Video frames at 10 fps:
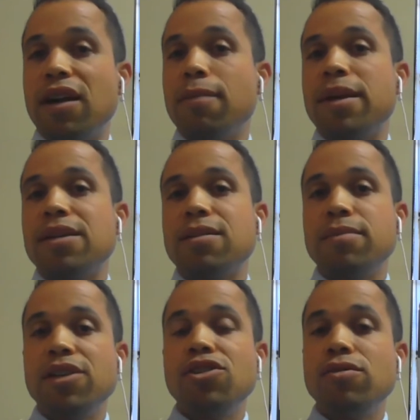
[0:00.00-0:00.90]

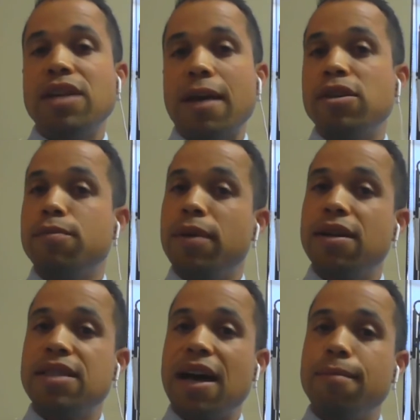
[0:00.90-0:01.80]
developing some tissue
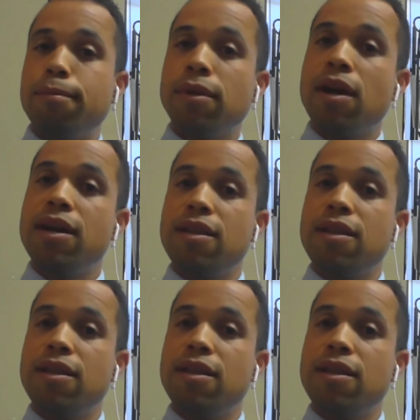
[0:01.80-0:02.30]
damage because that